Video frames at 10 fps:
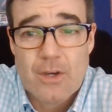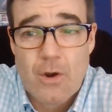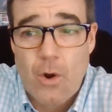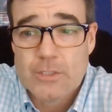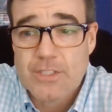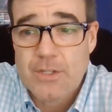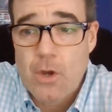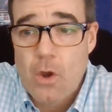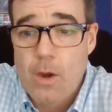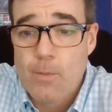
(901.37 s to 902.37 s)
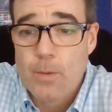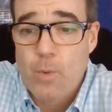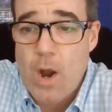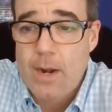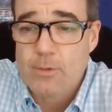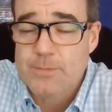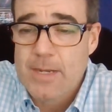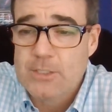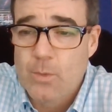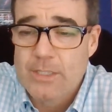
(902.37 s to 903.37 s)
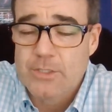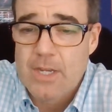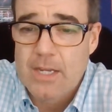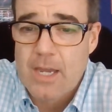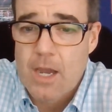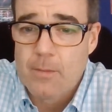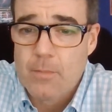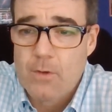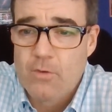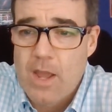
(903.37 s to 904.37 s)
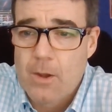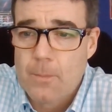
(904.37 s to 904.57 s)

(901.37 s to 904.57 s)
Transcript: Harsin to Auburn, Bryan Edwards, MajorWager.com. Over now.